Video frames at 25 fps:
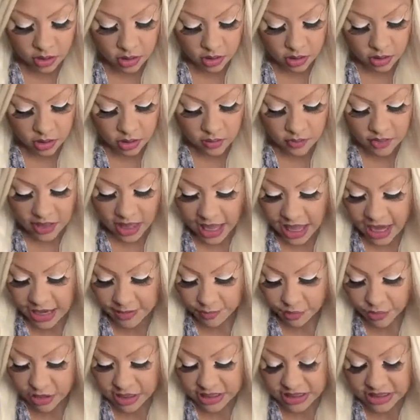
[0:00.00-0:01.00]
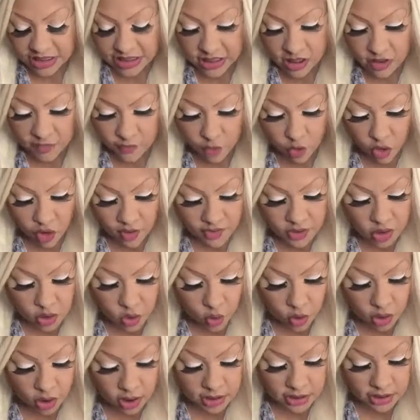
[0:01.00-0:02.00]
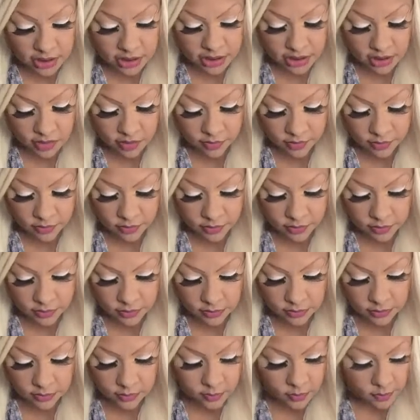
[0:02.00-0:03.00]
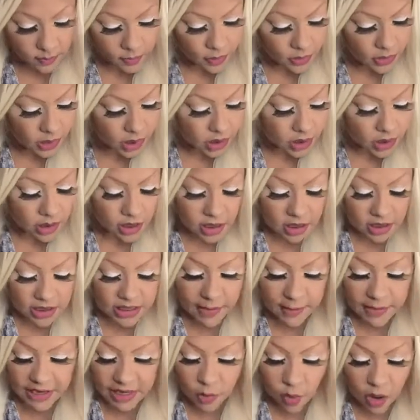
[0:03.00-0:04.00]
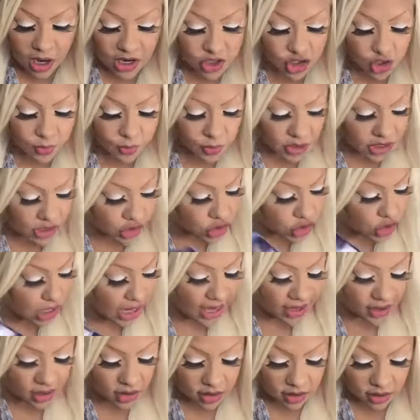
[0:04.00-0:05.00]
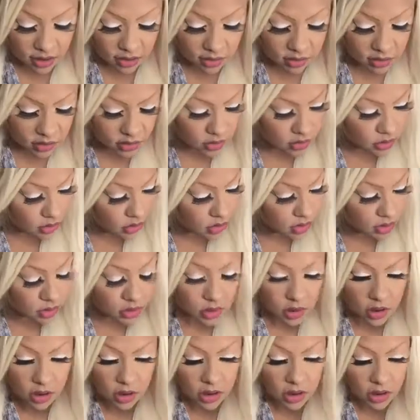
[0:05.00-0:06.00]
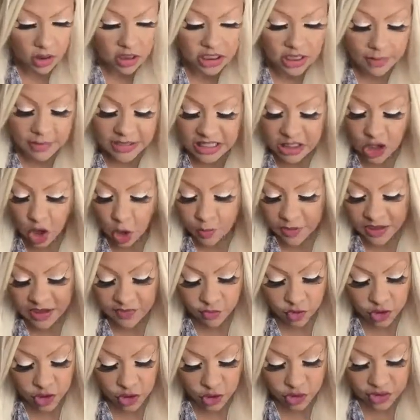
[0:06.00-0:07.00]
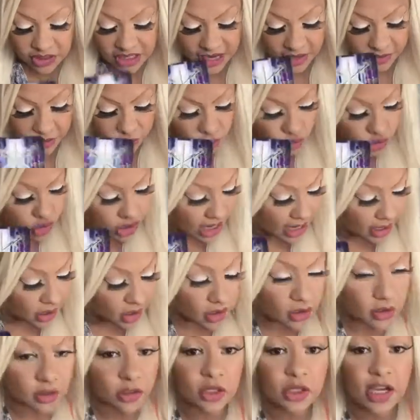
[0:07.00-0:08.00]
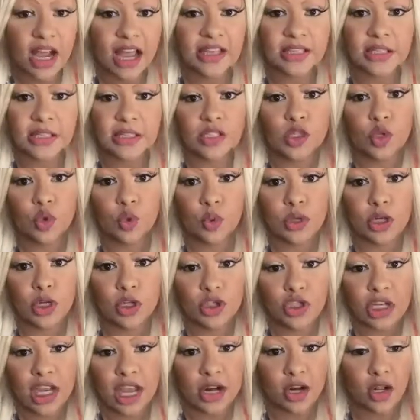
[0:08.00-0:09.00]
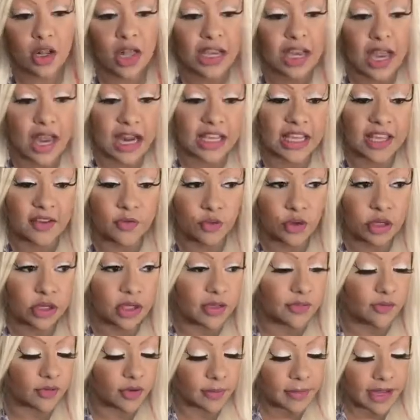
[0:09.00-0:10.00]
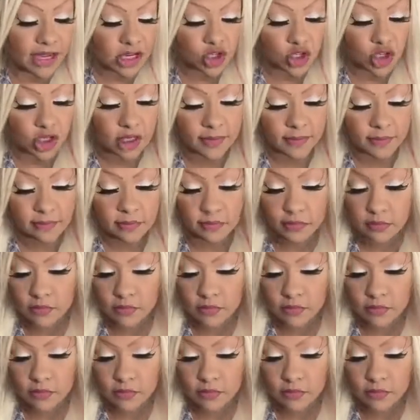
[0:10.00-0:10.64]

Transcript: The High Priestess and the Four of Swords. Somebody wants you put in jail. Somebody's hoping for your death or jail. Guys, this is a real channel. I got to give real information.